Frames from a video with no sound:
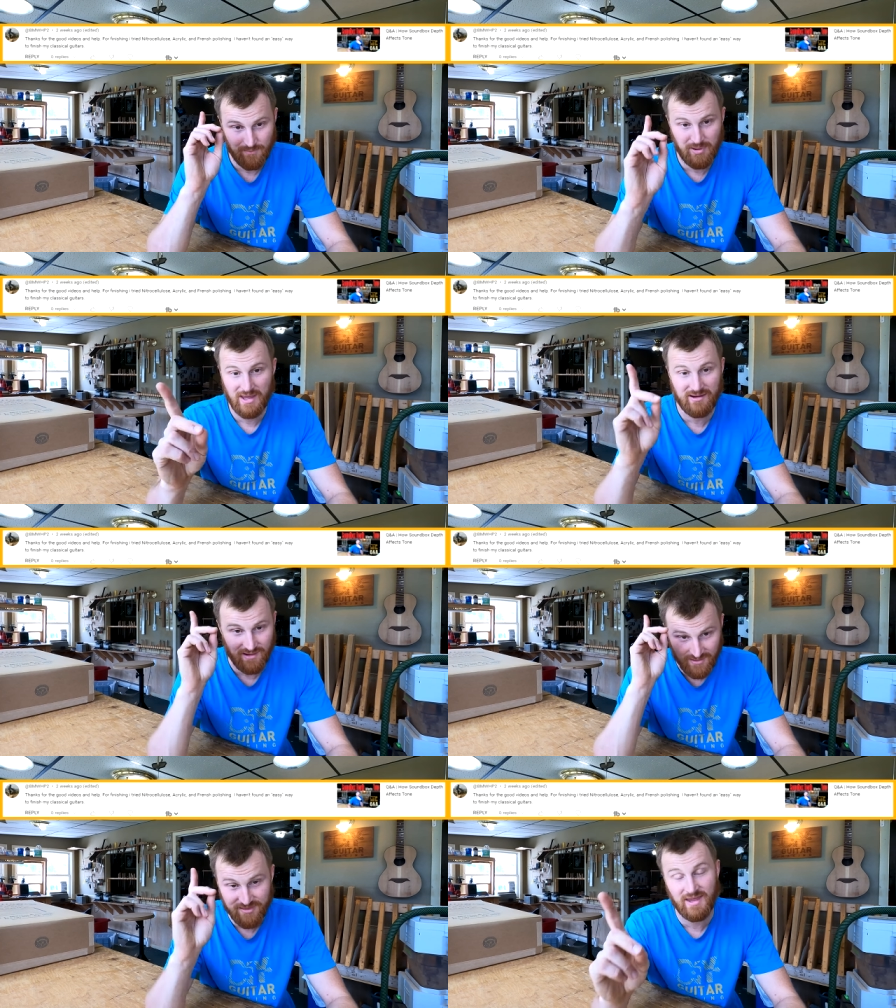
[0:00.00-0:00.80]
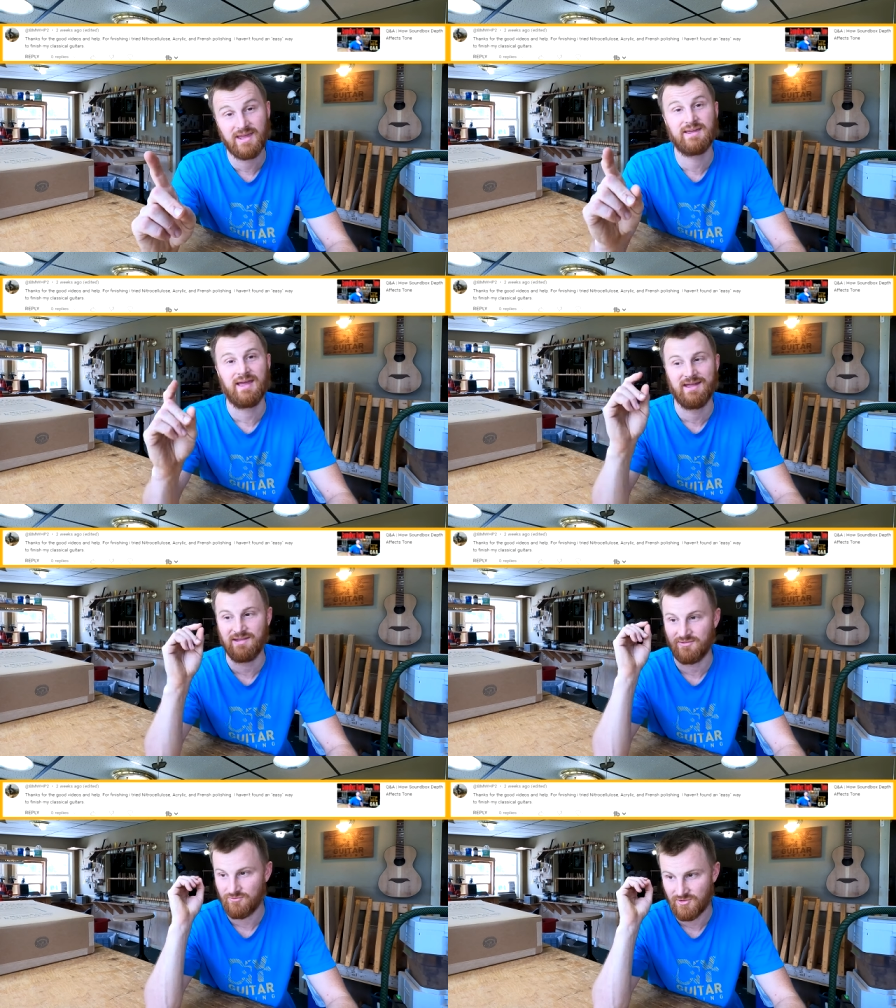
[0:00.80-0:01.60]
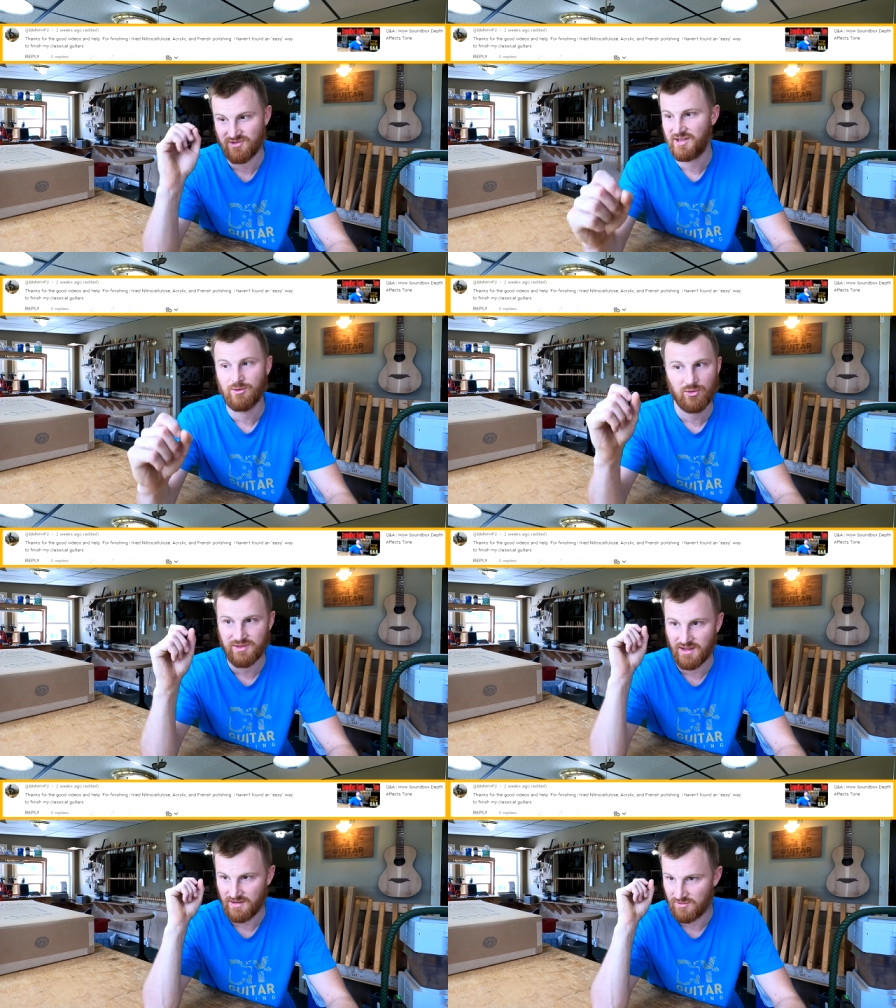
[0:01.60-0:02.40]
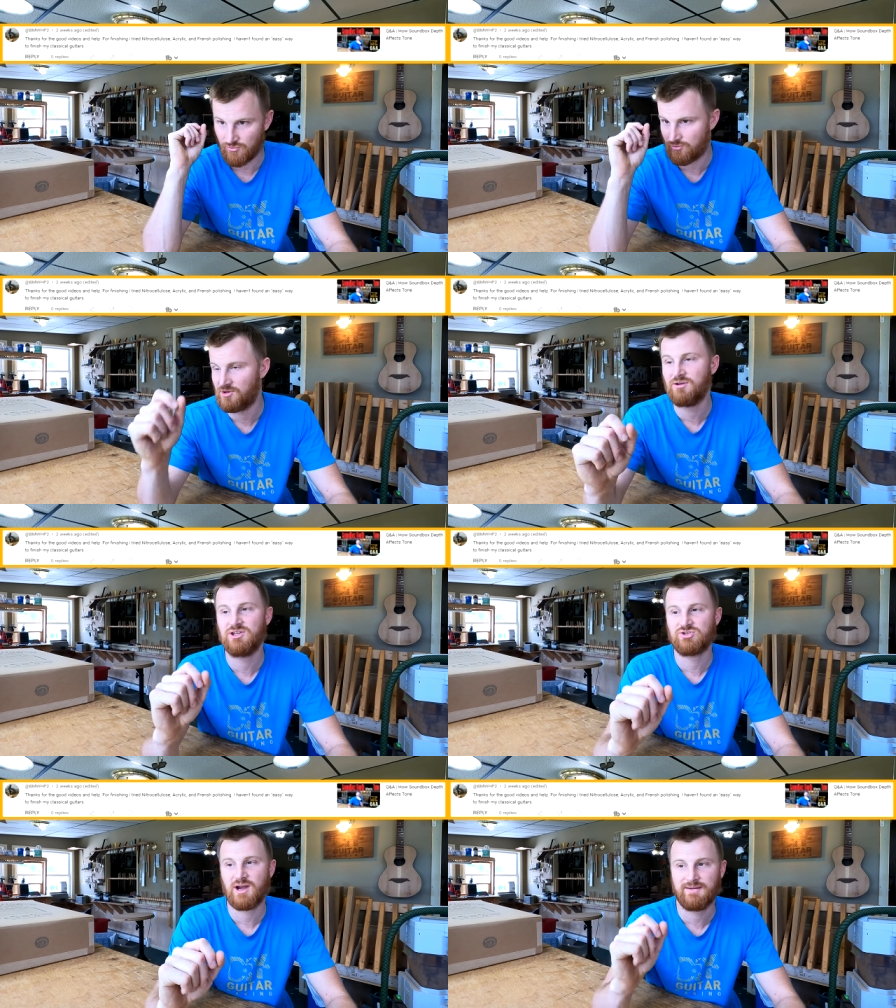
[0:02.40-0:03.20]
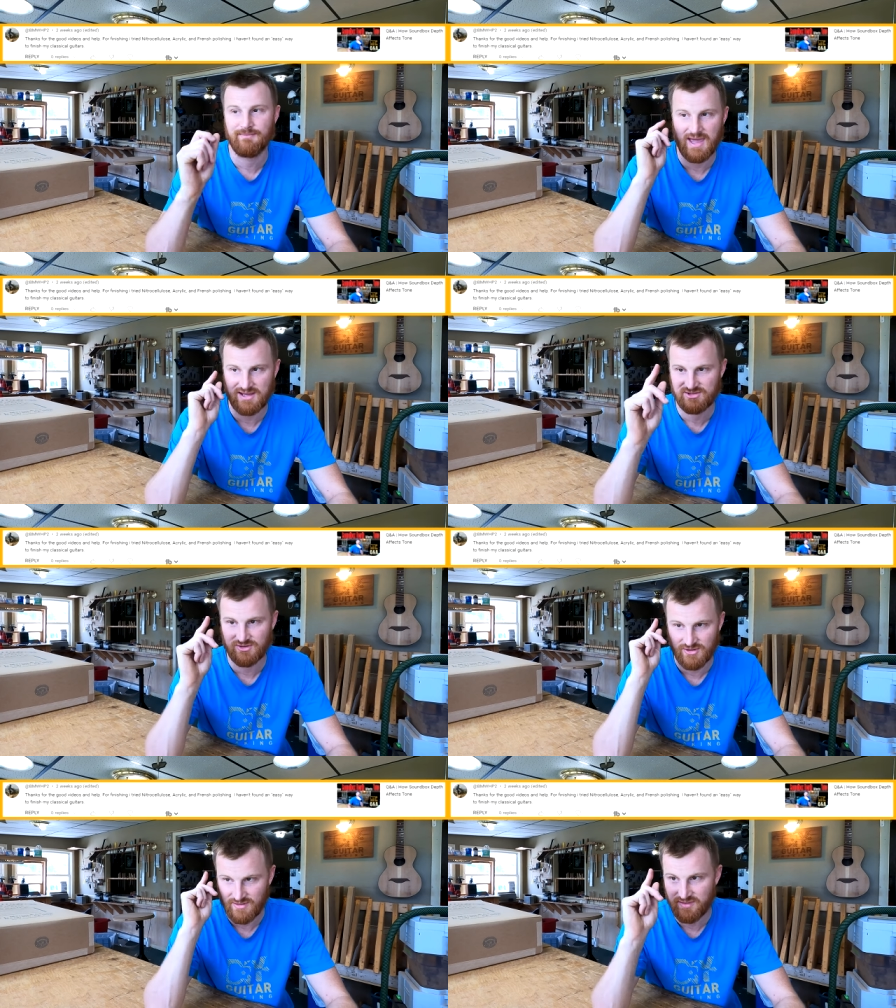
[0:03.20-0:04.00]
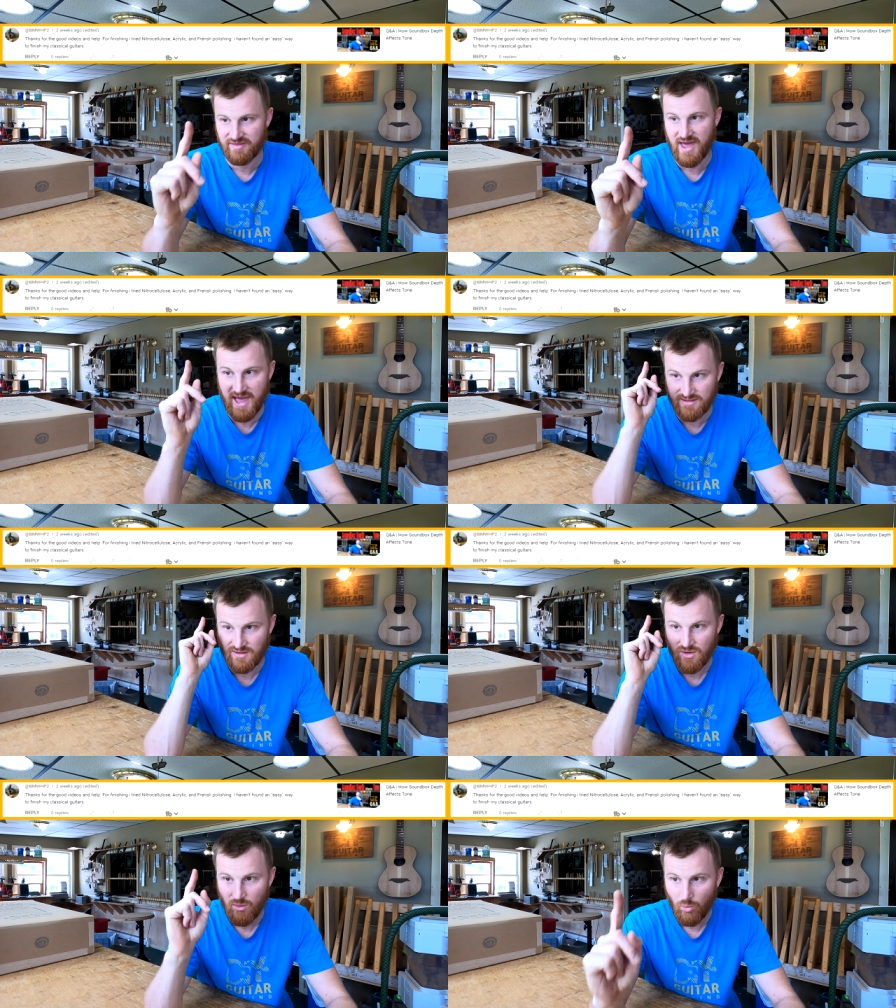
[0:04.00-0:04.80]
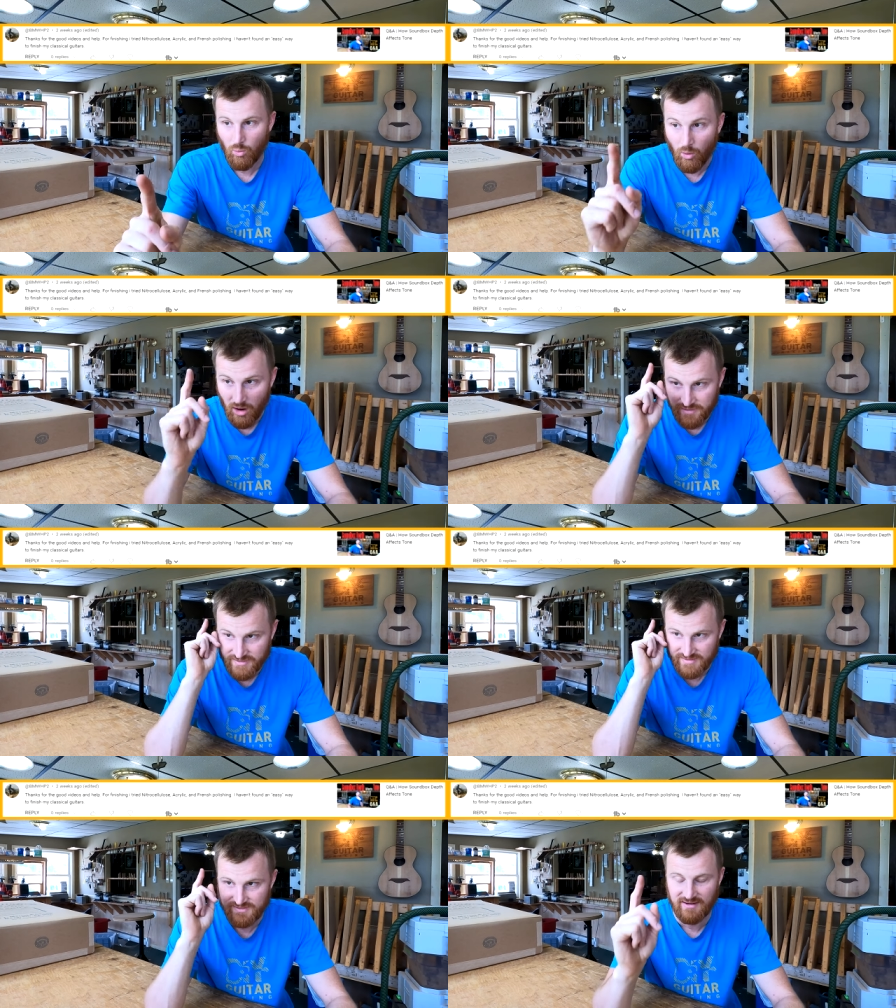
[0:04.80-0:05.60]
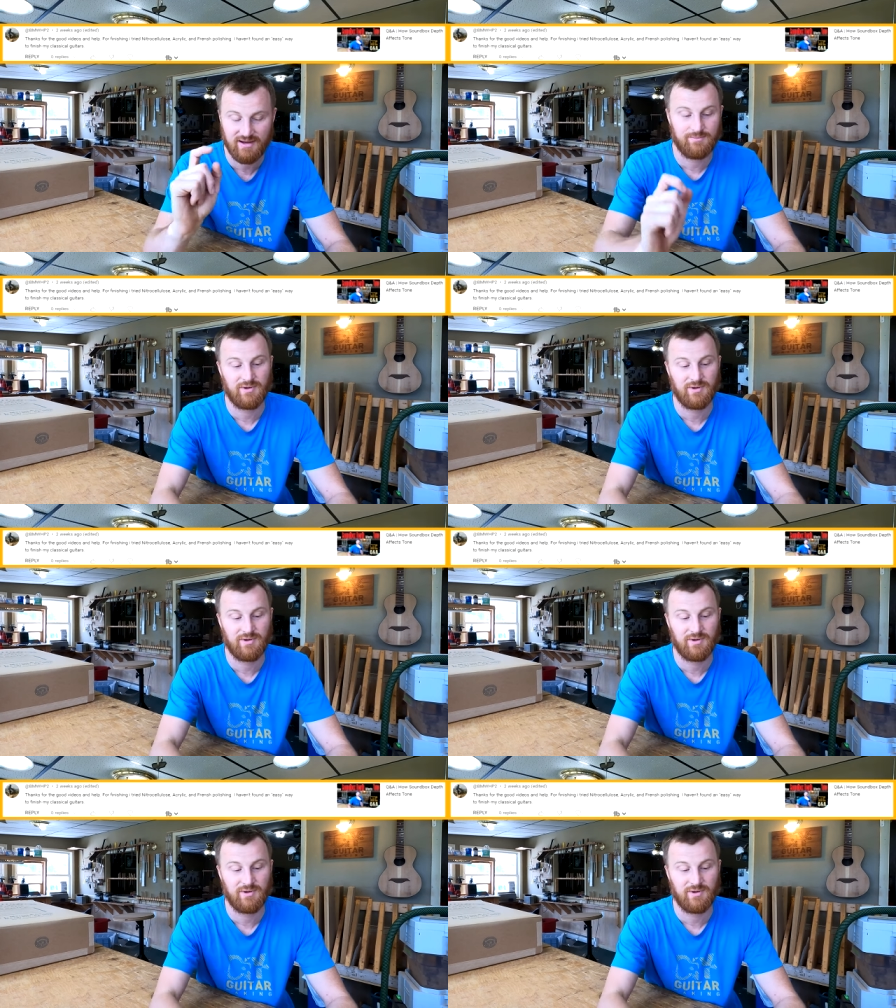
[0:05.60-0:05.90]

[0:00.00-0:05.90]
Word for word: pick a thing and stick with it and really try to master that one type